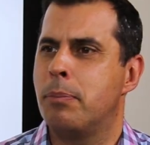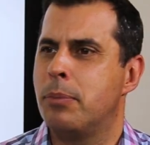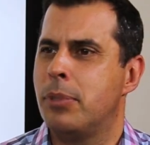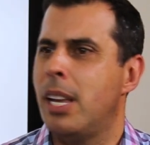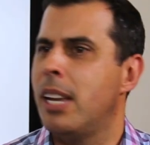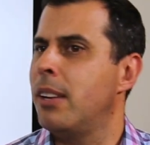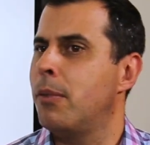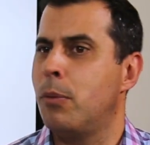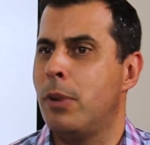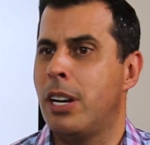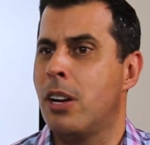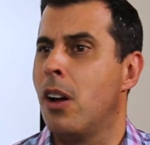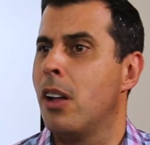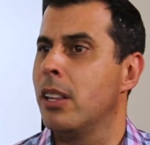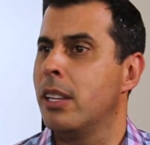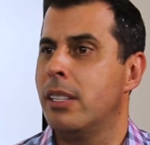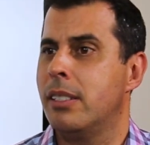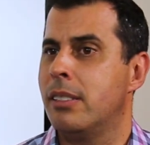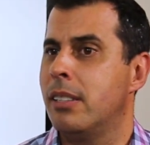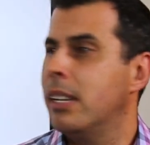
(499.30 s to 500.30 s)
say we
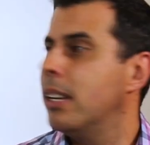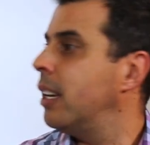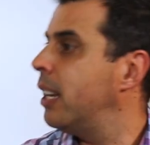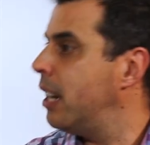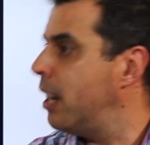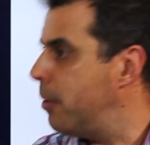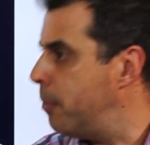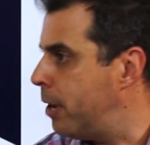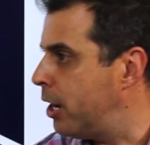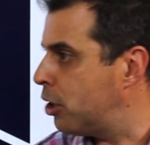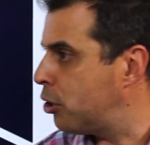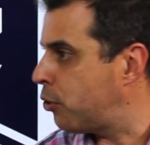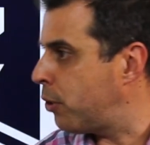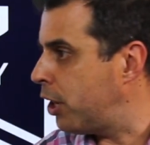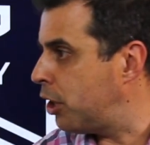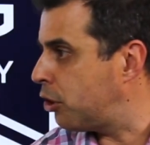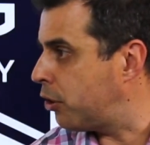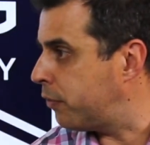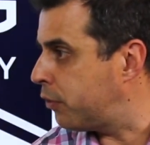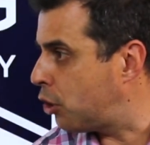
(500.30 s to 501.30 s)
call it an
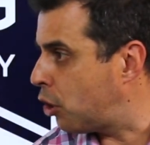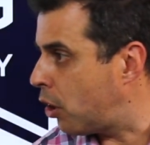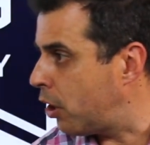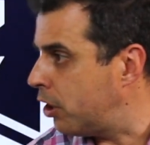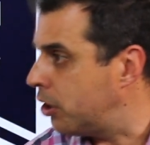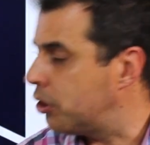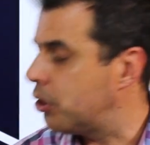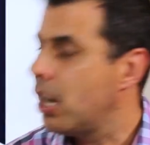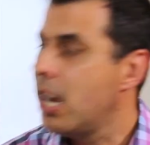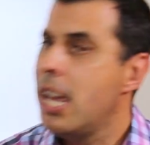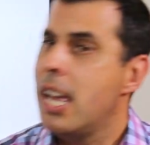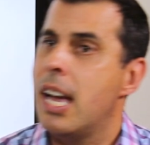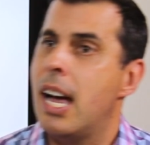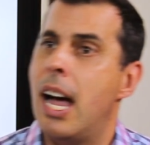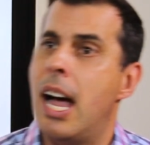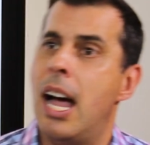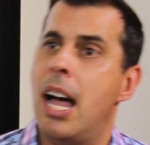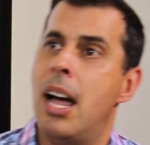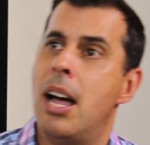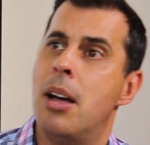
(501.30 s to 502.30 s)
administrative charge,
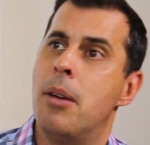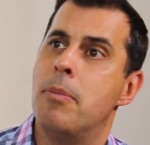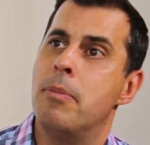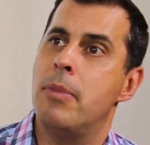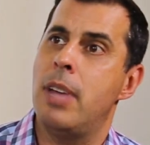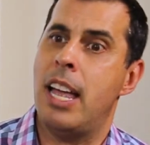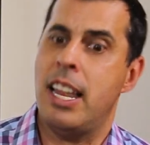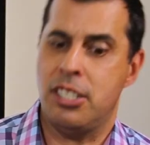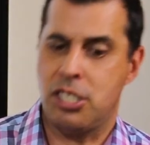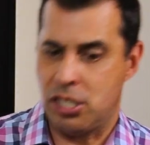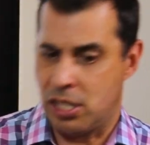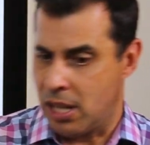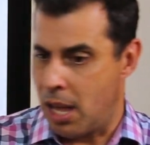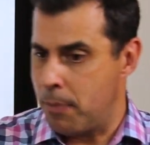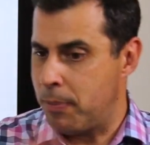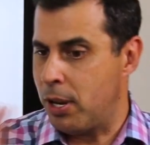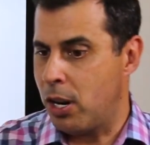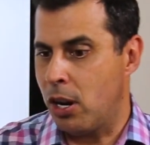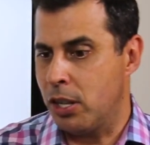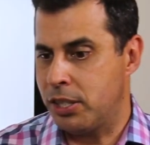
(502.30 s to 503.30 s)
and just
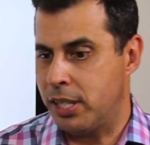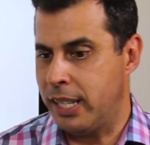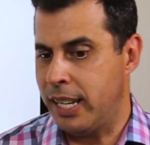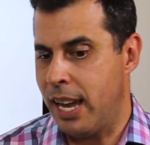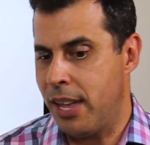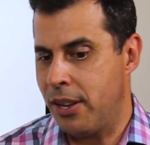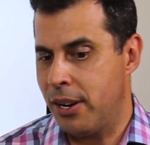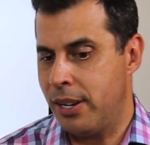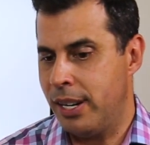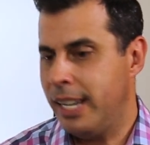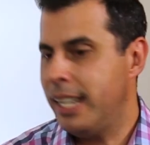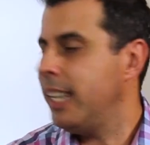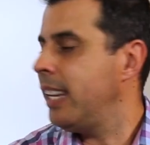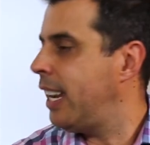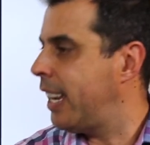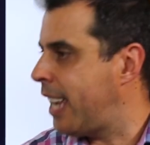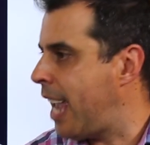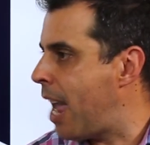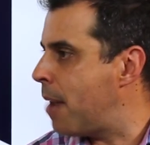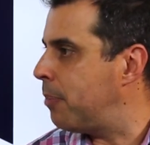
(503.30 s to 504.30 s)
lump it all together,
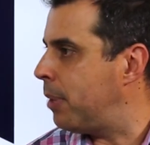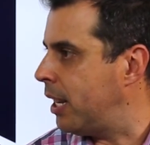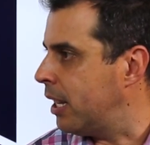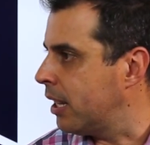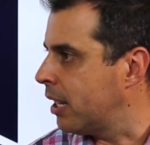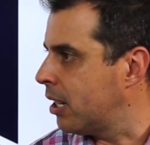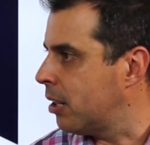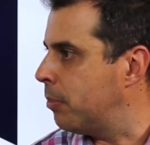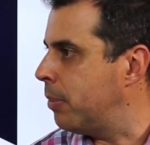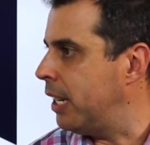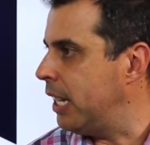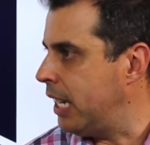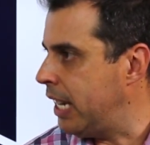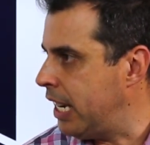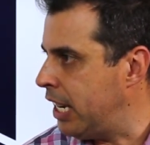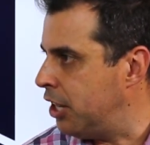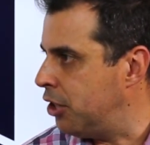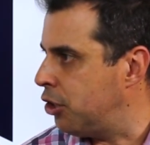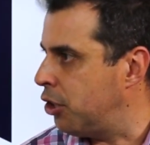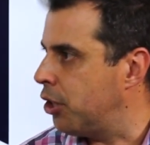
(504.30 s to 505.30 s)
it can be a little bit
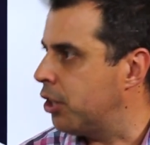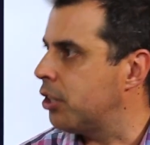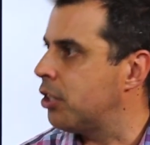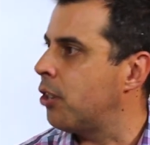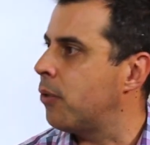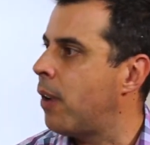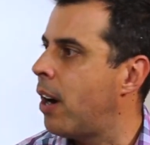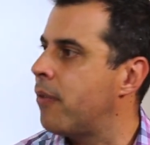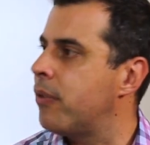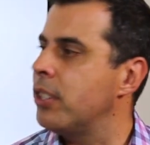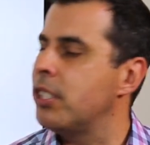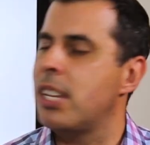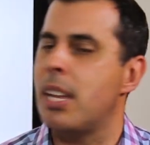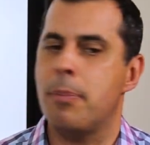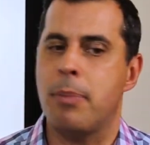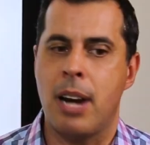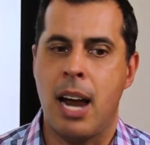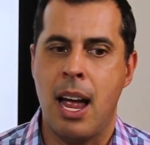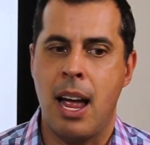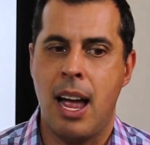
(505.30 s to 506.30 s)
easier to reference
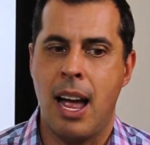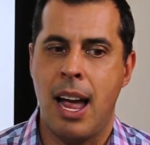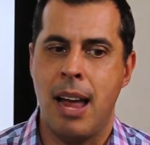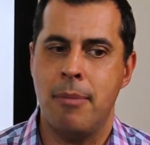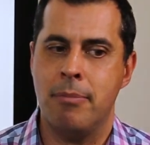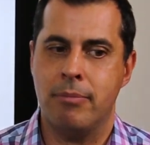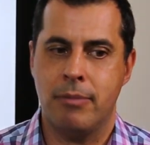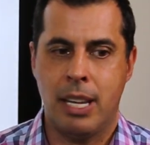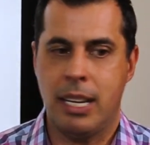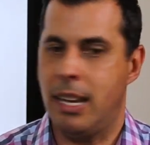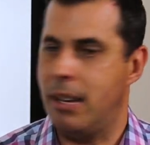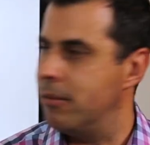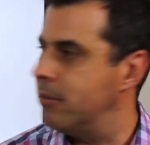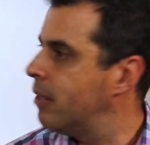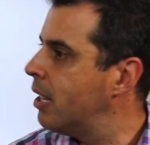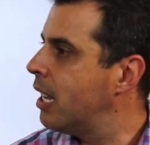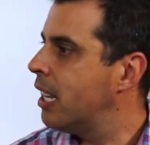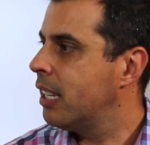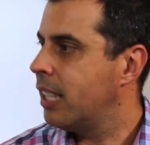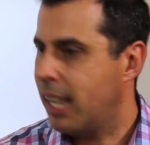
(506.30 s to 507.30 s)
that. But I'm again,
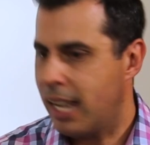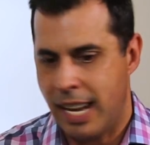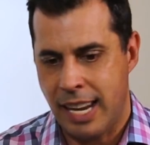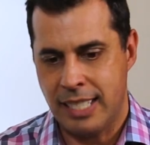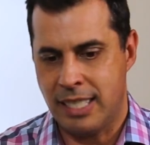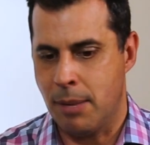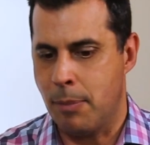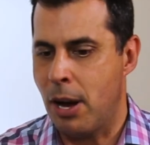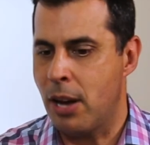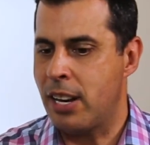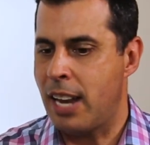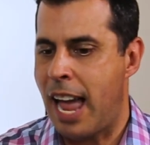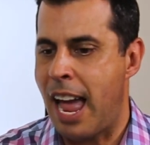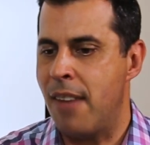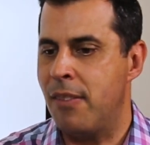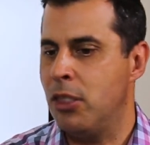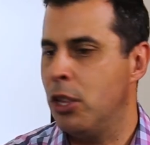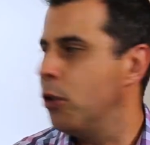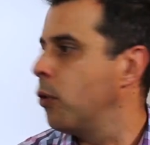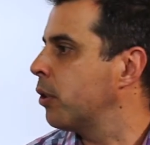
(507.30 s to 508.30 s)
it's about
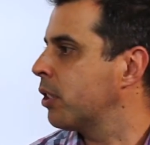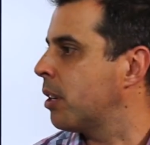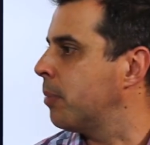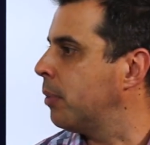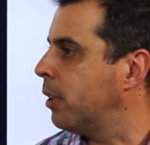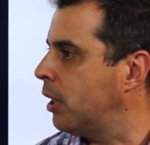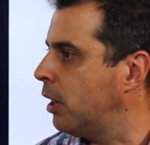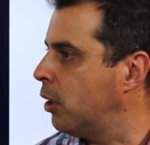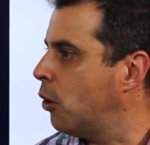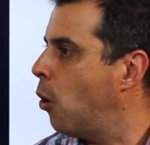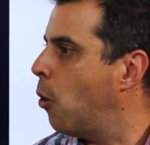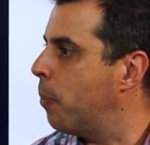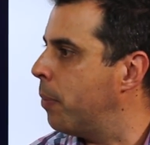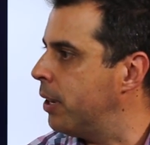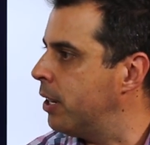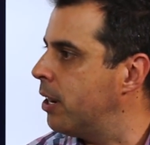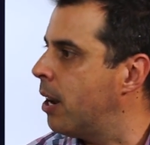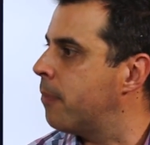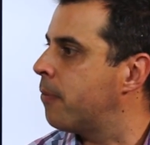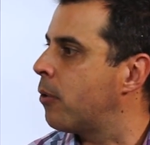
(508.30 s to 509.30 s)
having the doors completely
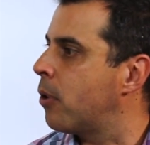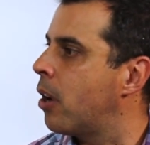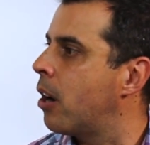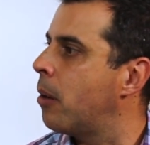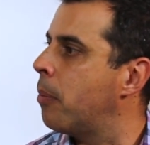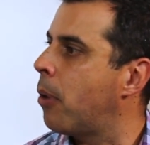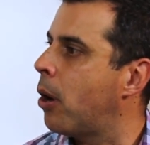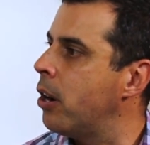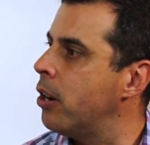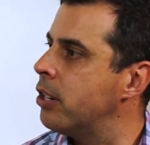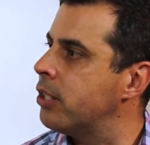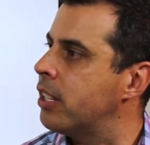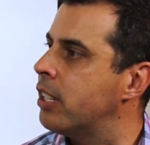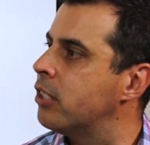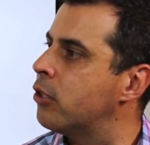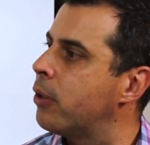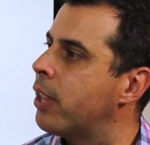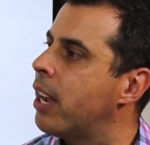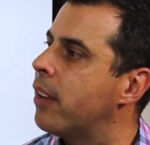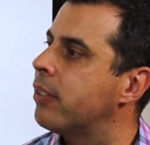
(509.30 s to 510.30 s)
opened up for our partners,
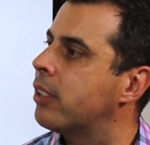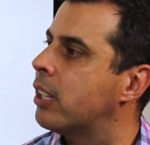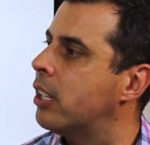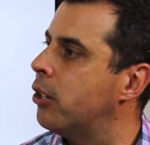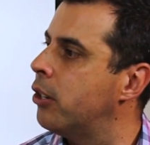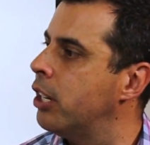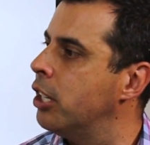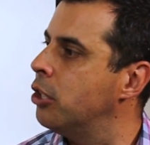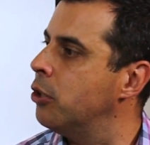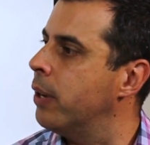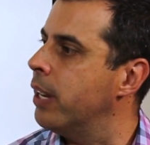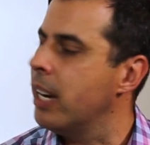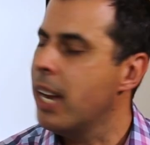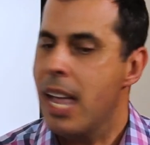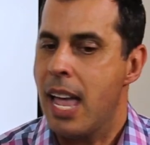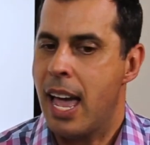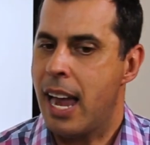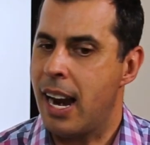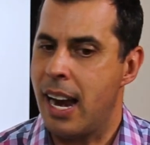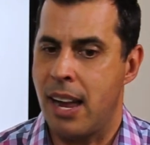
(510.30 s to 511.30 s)
and so they have clarity to it.
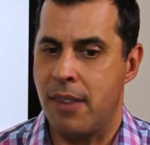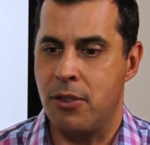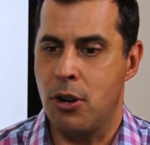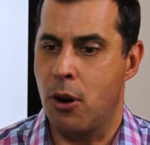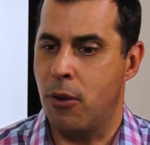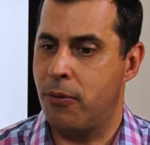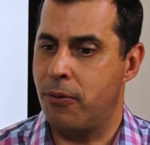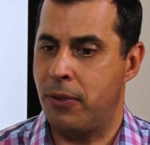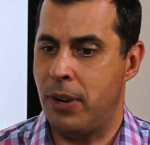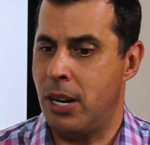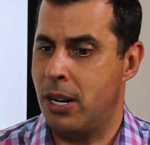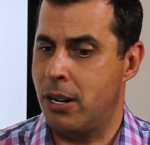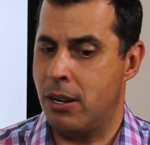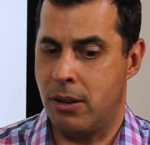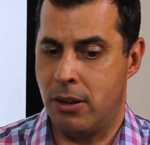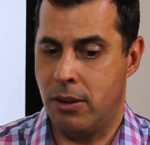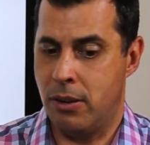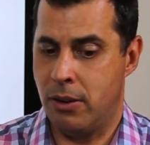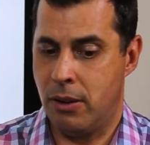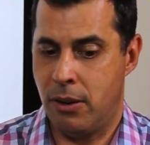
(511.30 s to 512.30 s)
I have no fear
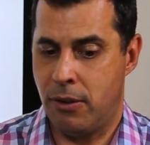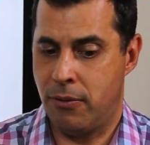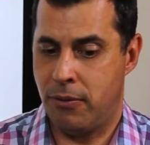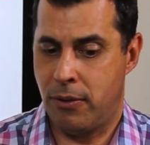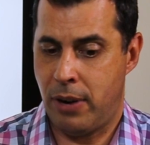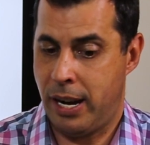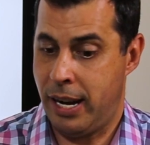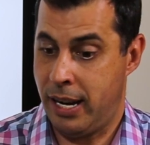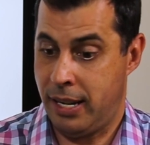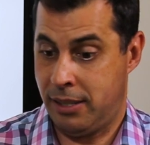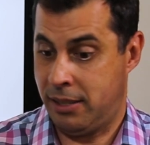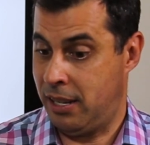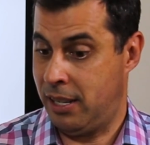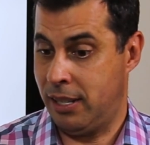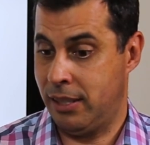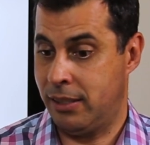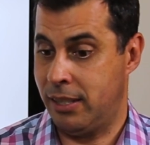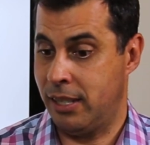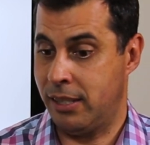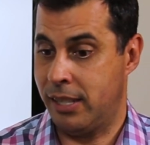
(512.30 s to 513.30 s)
or afraid
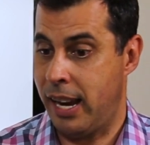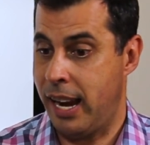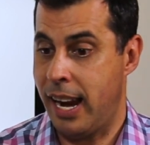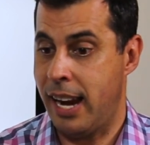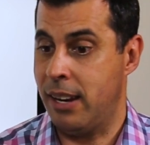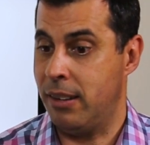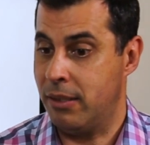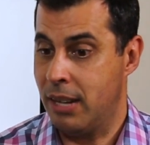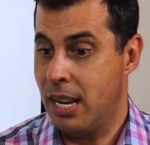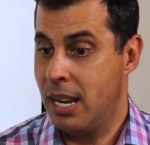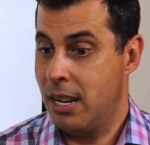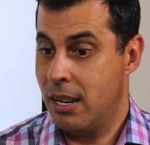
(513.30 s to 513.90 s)
to say, hey,